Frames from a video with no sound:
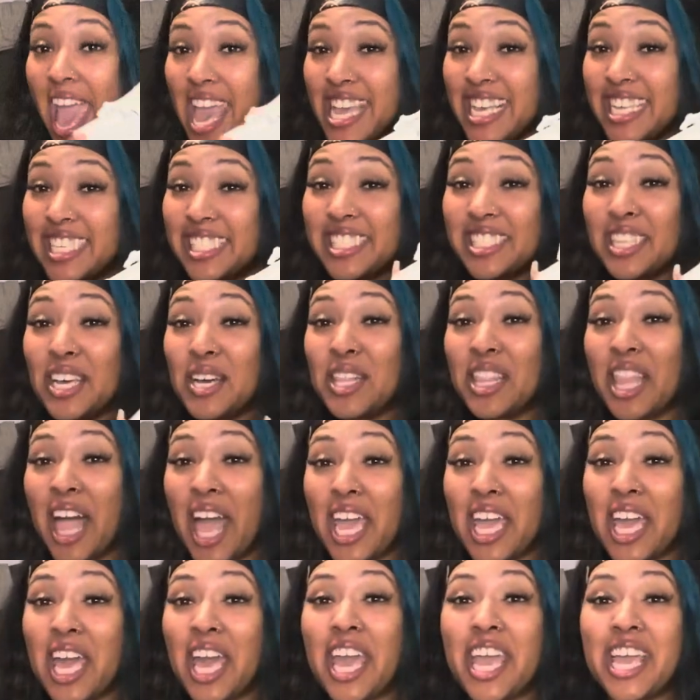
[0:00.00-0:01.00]
It's so
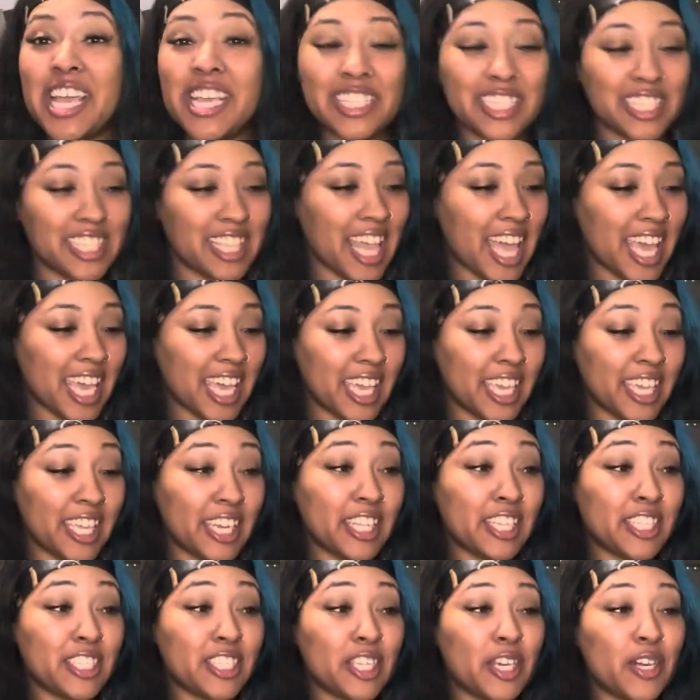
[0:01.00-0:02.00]
like it's like an
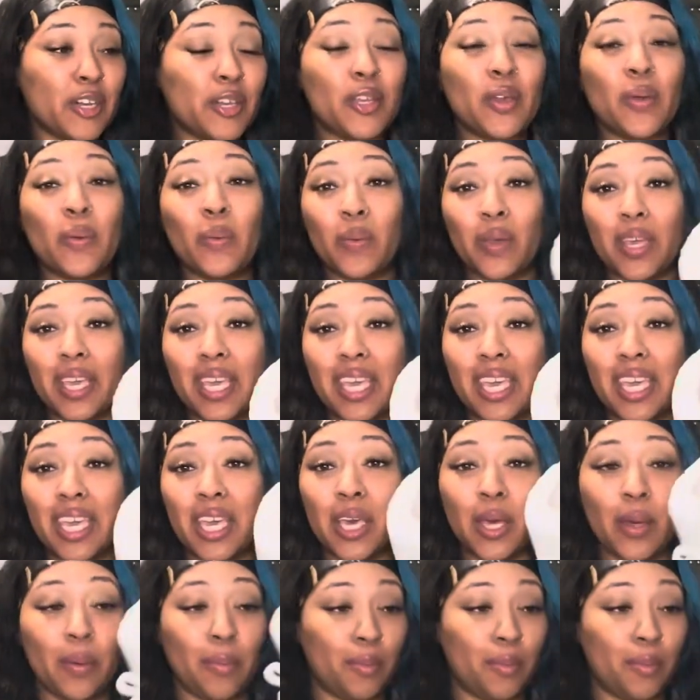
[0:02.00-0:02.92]
Azalea Wang